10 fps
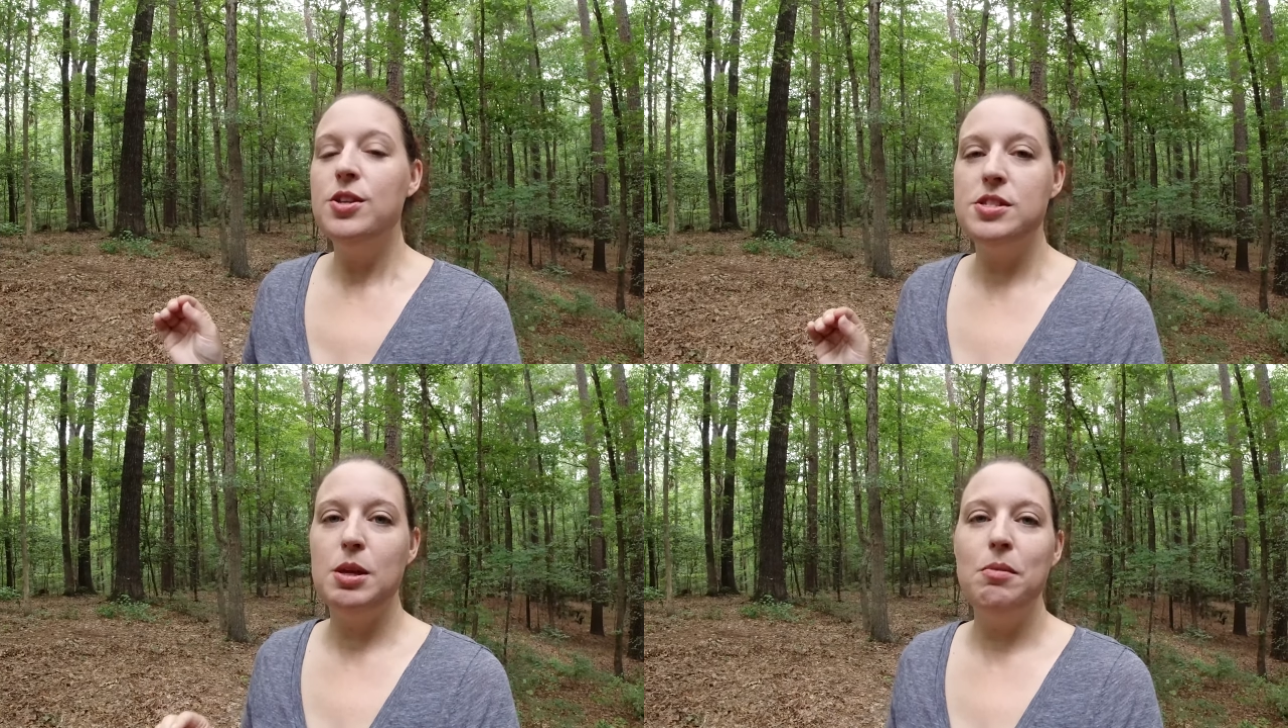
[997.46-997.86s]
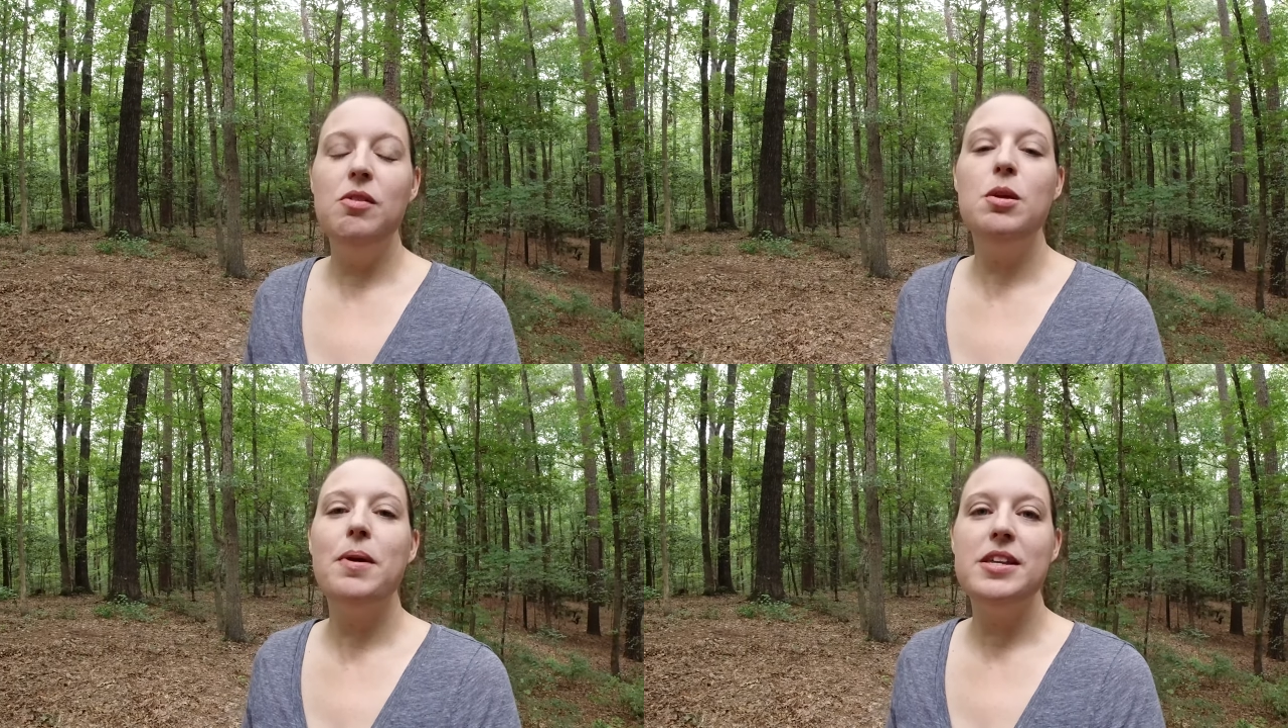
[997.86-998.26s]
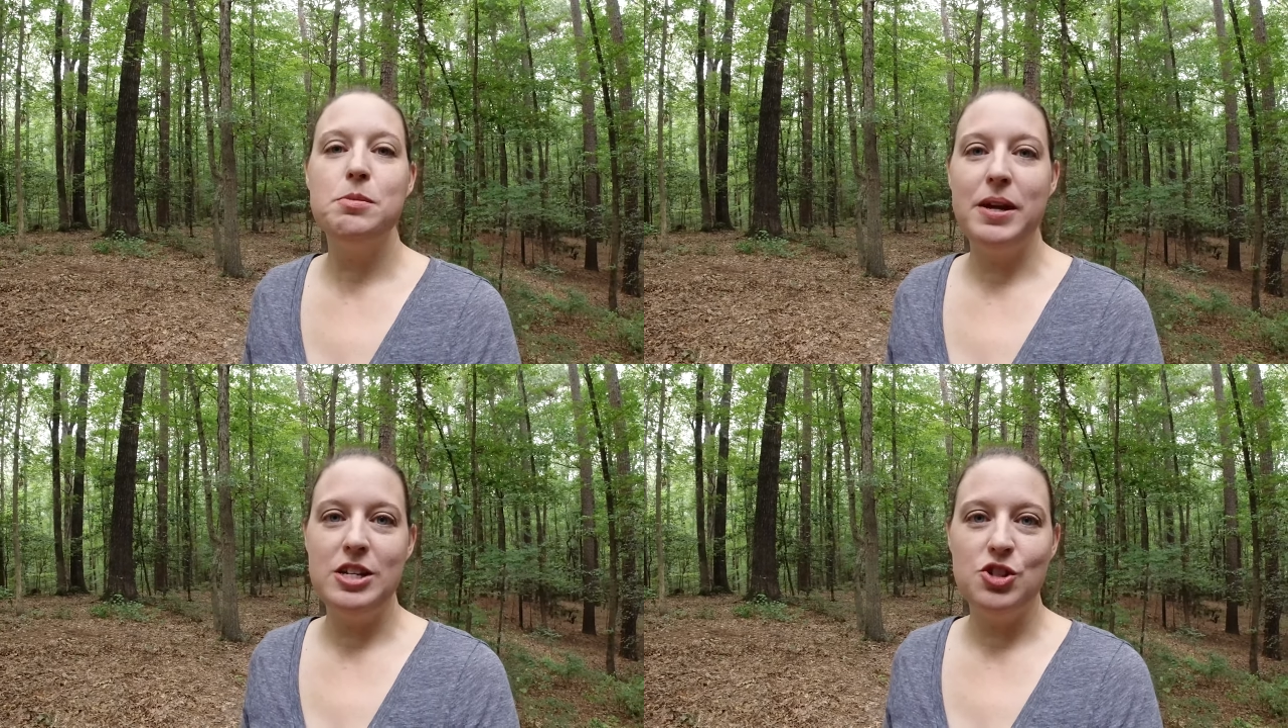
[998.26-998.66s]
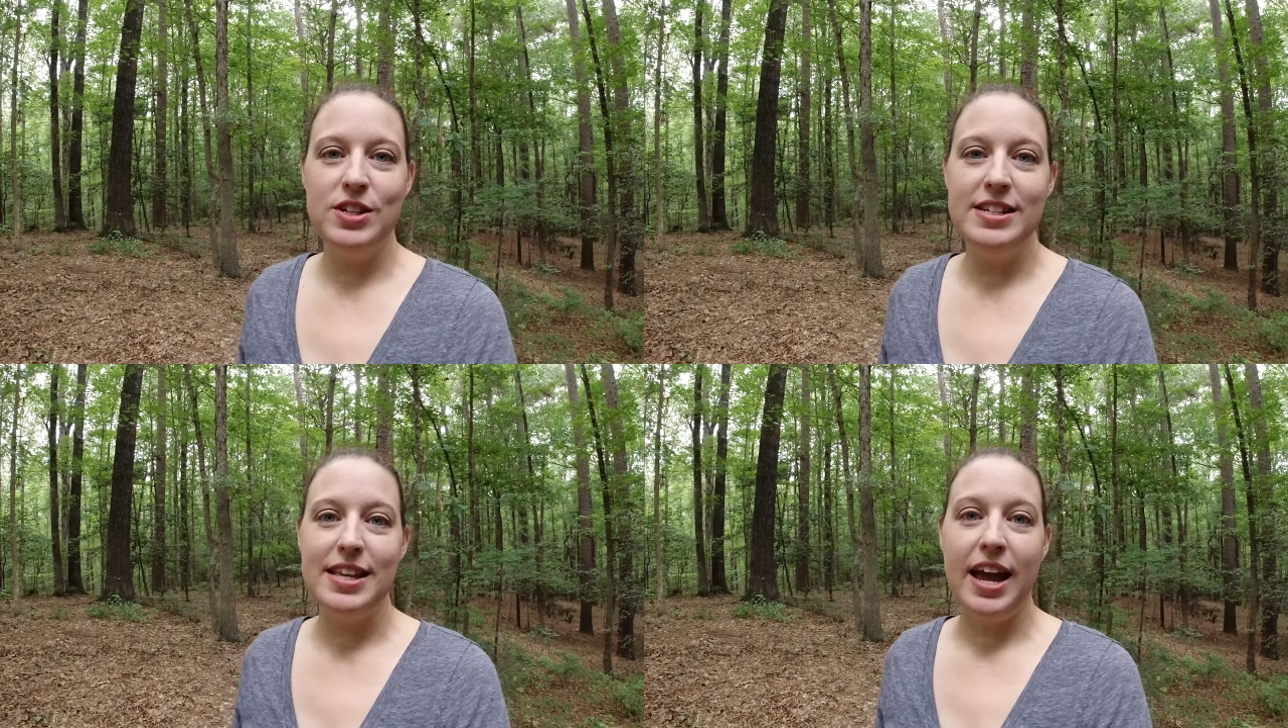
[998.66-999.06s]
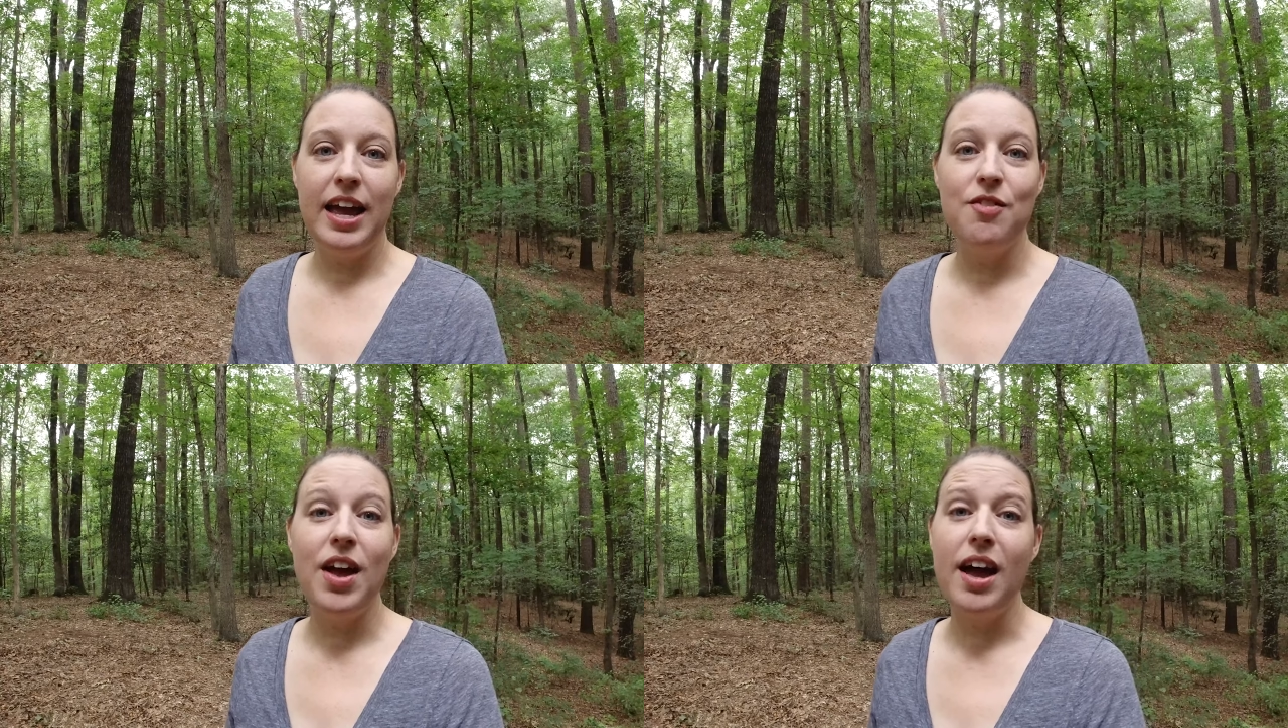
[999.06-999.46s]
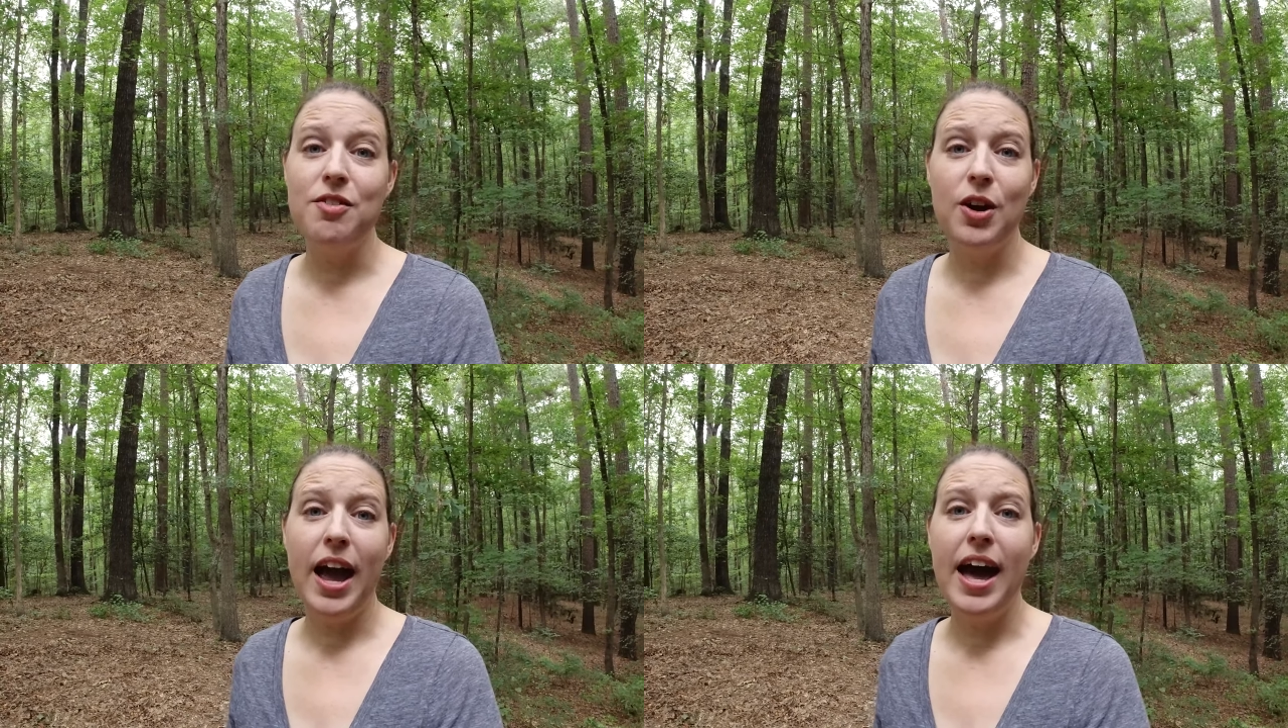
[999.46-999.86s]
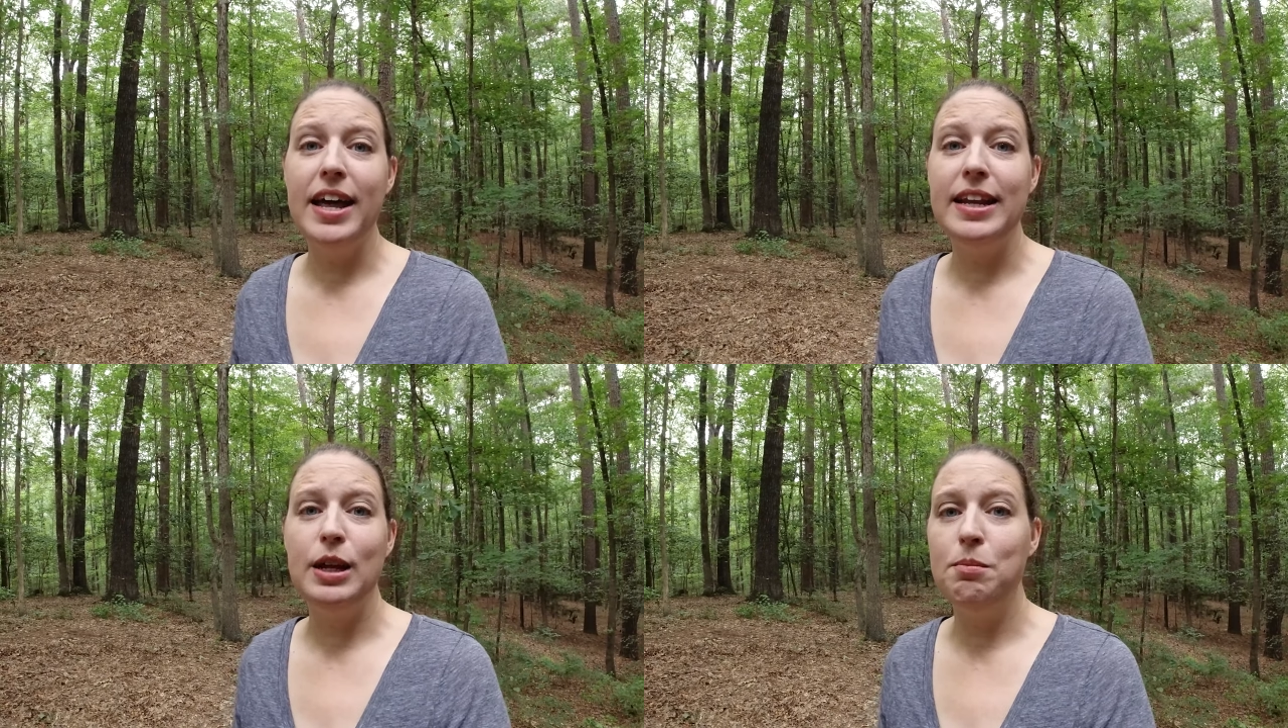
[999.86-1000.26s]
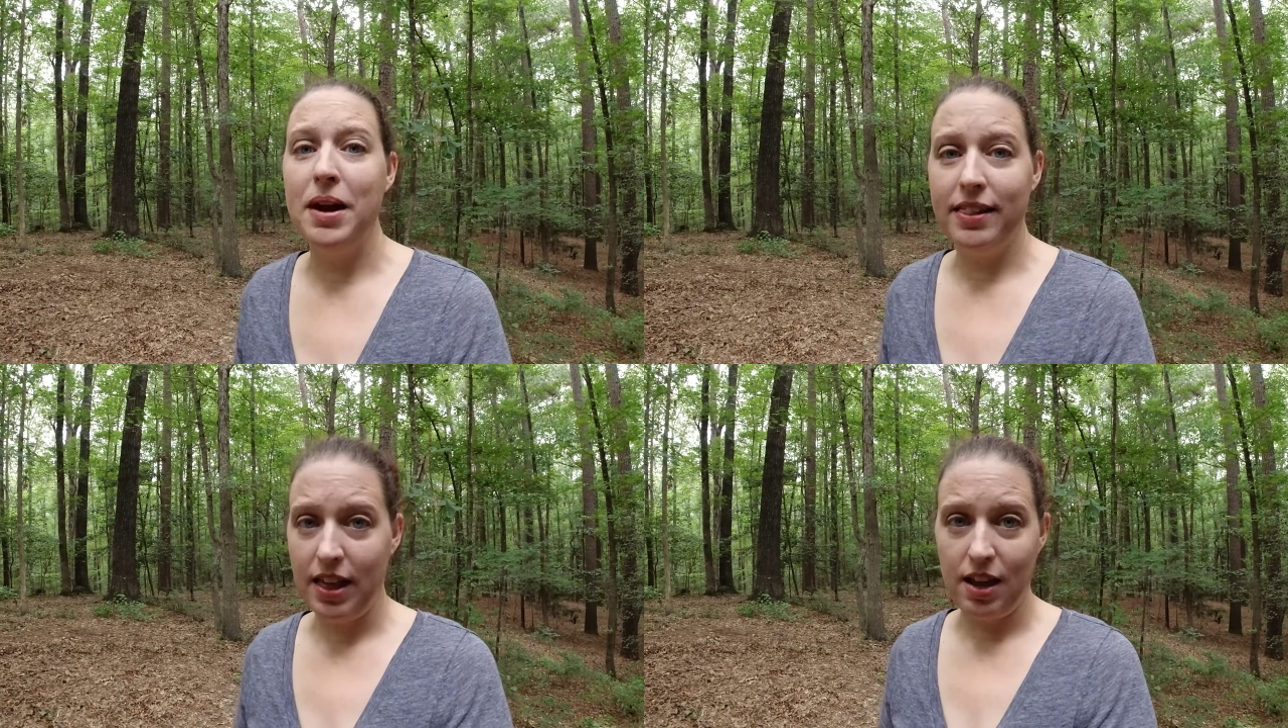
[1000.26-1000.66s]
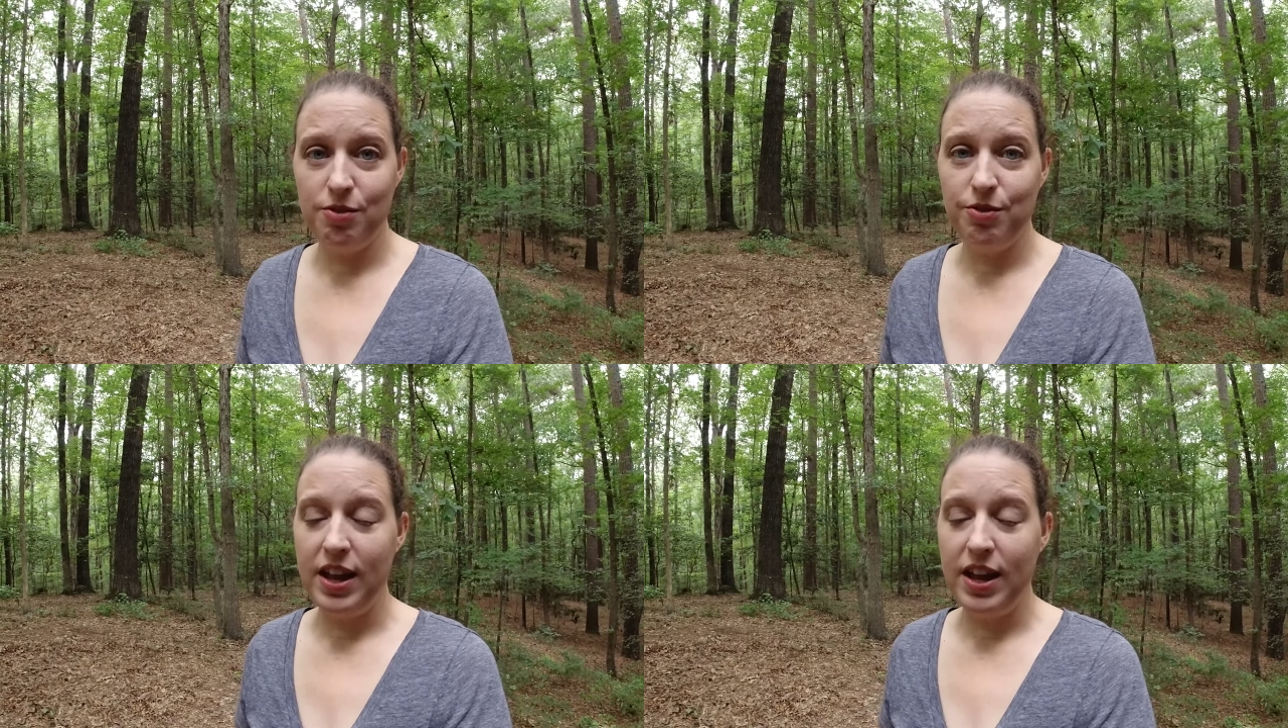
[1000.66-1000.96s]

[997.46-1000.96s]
Some of the best pastries I have ever had in my life,